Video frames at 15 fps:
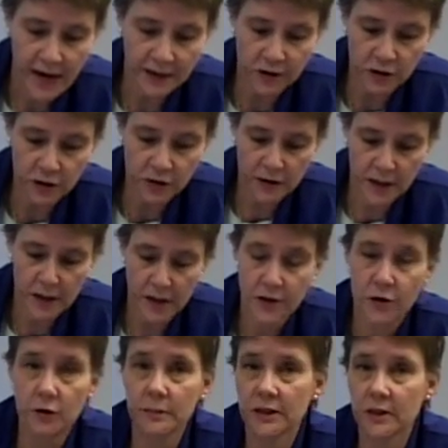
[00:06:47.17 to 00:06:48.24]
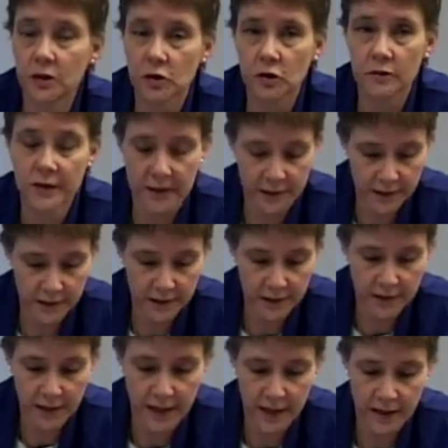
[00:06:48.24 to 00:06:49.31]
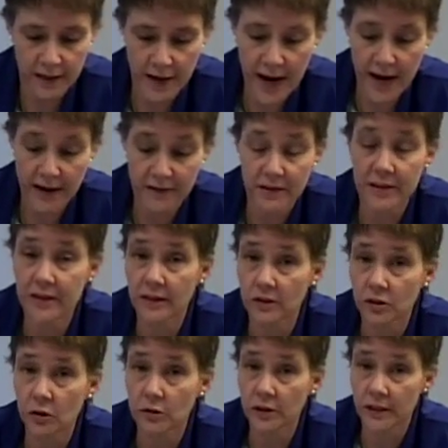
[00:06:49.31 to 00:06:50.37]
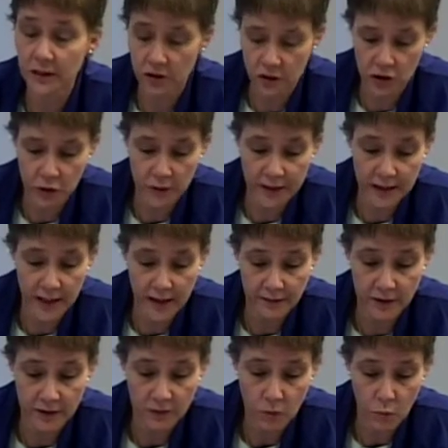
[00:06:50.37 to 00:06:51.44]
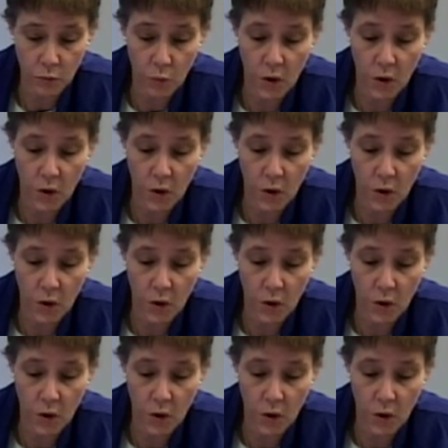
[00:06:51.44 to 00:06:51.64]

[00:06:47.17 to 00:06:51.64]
At the human services, at the associate's degree level,